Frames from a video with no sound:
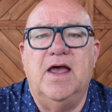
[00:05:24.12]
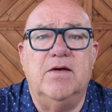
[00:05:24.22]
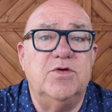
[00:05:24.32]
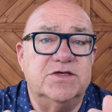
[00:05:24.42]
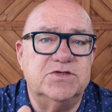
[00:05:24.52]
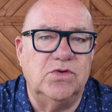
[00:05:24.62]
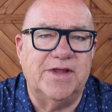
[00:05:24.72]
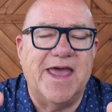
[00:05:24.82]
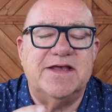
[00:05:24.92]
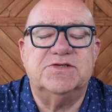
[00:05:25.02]
which is
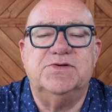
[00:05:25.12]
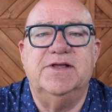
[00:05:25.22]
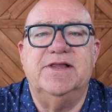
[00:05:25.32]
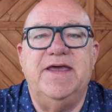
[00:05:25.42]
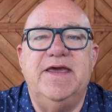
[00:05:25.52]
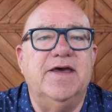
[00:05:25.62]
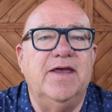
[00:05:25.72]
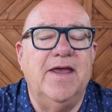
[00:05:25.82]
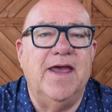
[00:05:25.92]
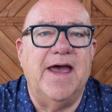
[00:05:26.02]
called gas oil here,
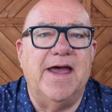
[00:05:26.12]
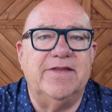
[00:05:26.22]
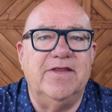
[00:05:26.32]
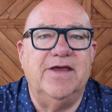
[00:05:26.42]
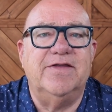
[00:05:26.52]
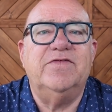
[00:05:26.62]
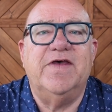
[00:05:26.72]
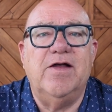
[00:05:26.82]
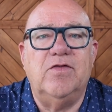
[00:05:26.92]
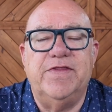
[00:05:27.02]
and
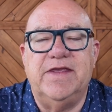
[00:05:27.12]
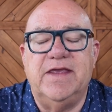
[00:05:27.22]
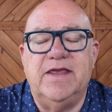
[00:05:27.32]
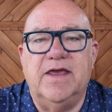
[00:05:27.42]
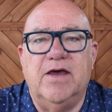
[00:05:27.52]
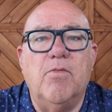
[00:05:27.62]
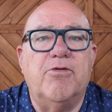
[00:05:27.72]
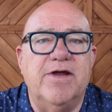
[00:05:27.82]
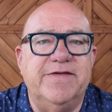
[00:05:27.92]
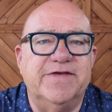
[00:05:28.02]
tell the
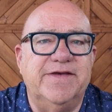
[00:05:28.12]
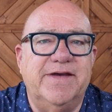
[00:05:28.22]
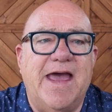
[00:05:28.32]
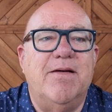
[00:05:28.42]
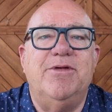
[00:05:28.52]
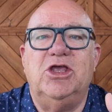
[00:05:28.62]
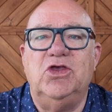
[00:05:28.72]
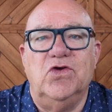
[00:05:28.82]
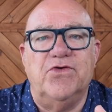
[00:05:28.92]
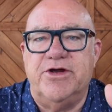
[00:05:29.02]
operator how many
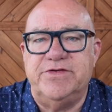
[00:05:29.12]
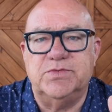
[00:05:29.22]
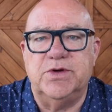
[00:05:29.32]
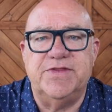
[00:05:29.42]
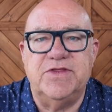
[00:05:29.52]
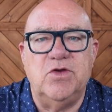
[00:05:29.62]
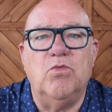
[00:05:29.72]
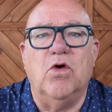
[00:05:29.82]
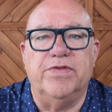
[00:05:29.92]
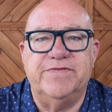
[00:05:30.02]
euros worth you
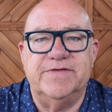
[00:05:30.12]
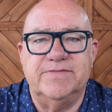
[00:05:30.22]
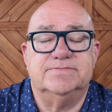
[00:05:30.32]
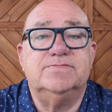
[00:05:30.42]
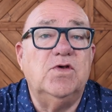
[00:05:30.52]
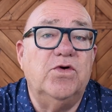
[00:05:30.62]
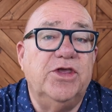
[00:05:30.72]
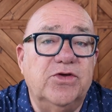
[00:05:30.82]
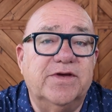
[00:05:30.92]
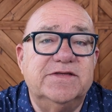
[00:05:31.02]
want. Or
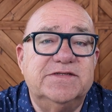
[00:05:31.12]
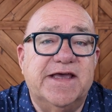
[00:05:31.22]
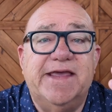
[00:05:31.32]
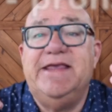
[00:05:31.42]
you can say